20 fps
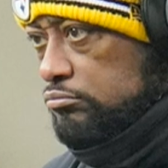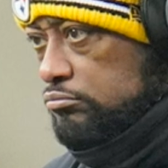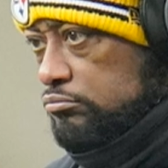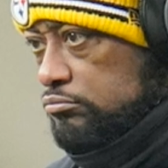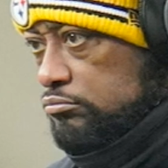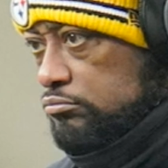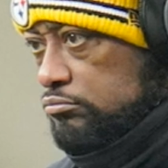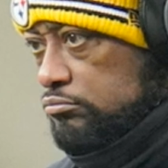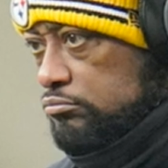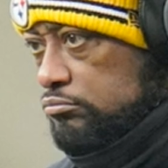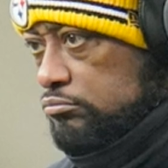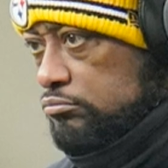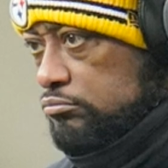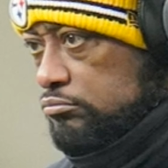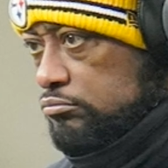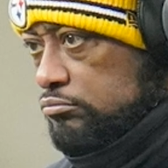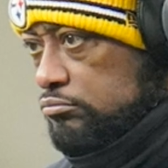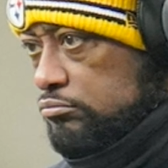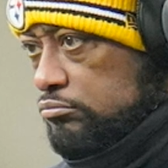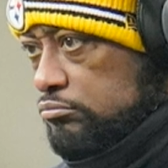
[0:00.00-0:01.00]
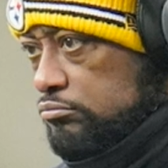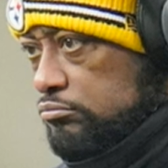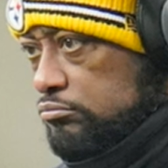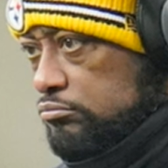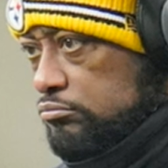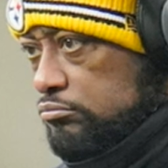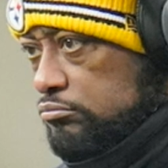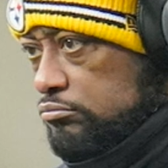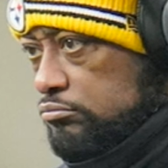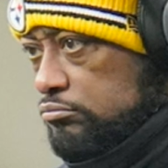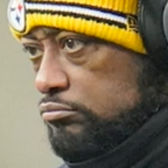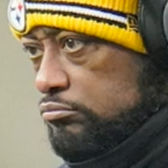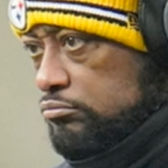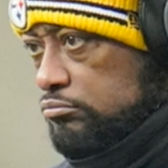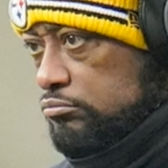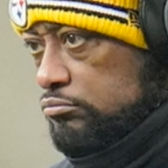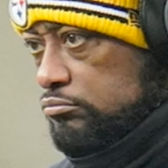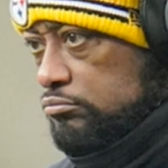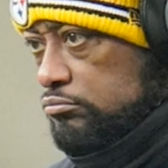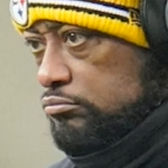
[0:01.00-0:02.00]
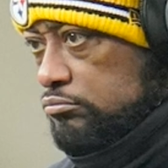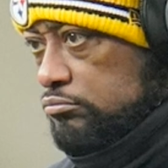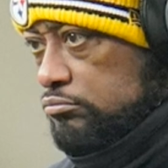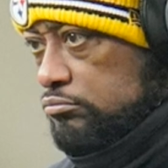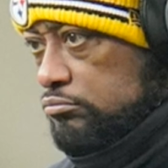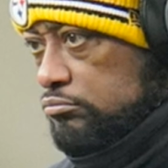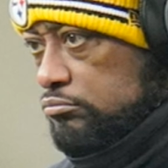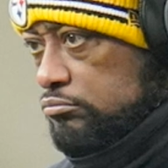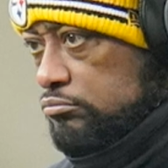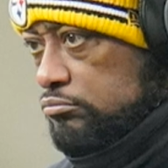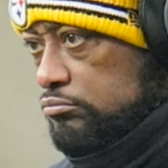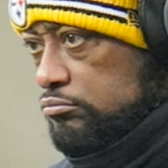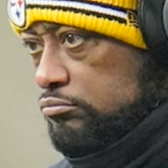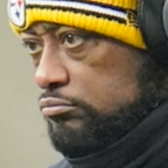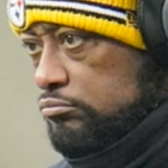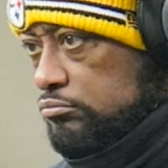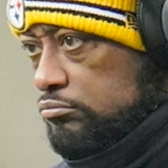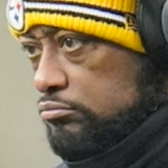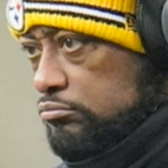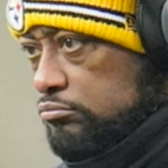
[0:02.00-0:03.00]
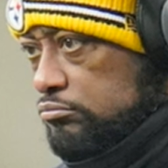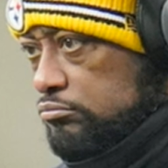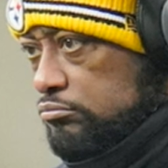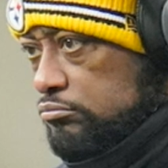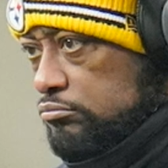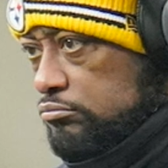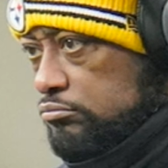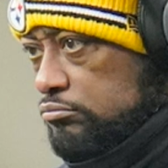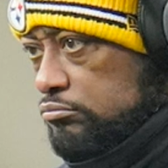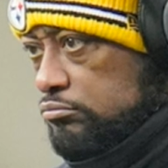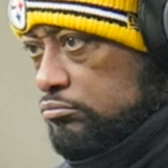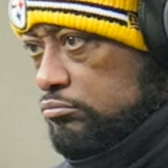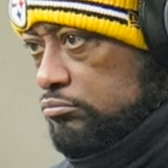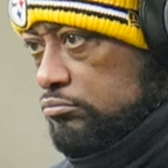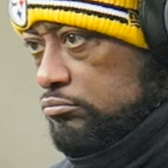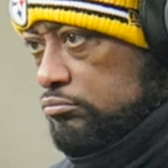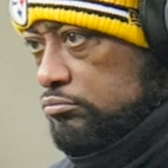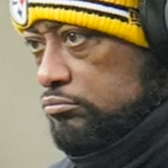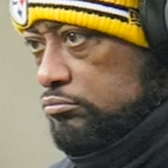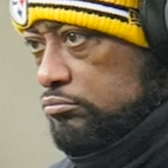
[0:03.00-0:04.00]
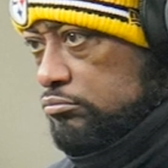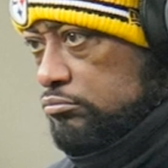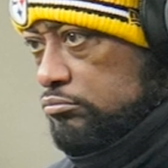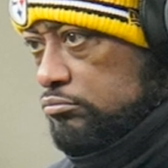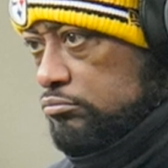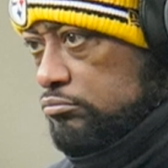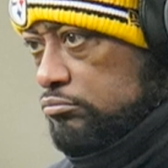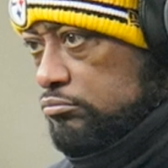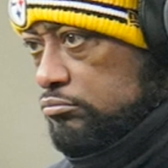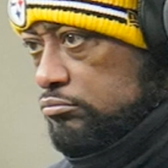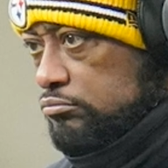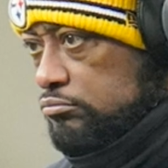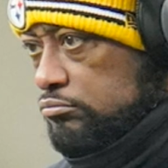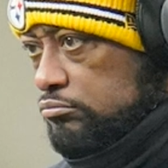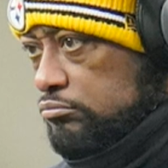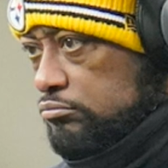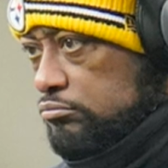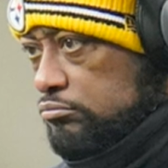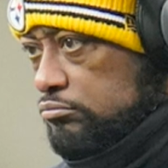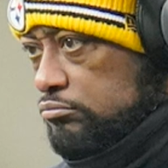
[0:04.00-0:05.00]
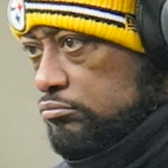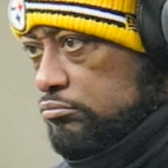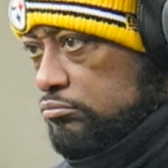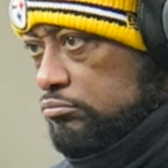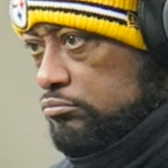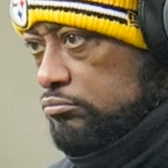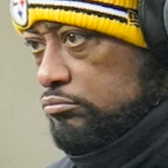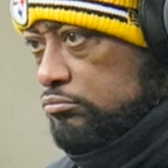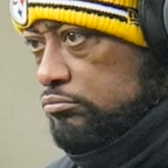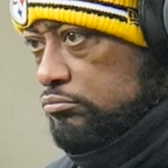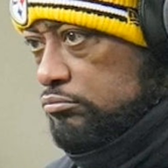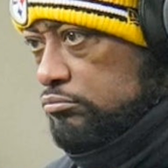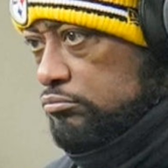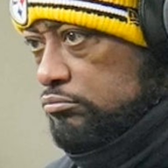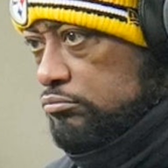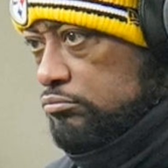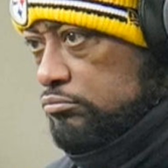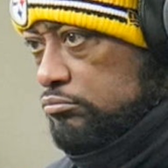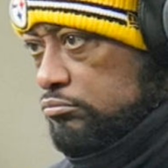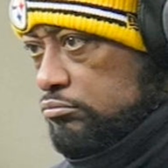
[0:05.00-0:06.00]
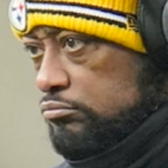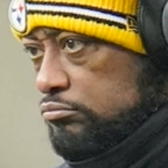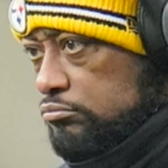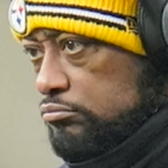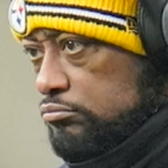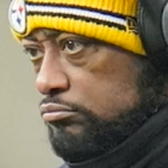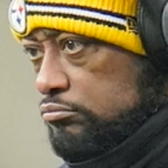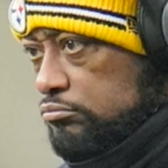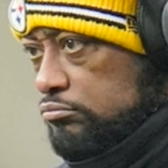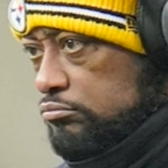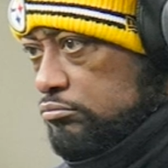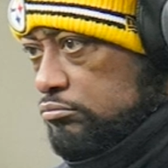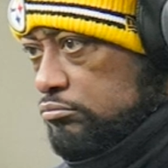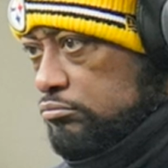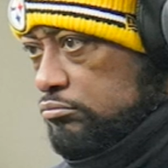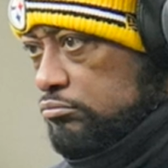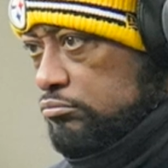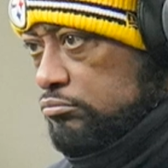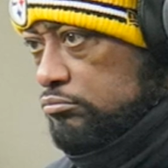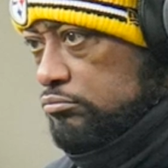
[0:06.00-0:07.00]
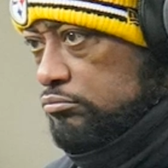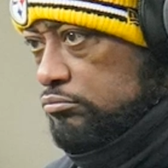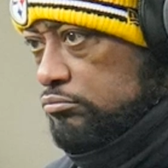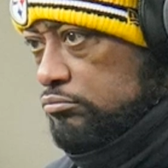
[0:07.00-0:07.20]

This person isn't speaking.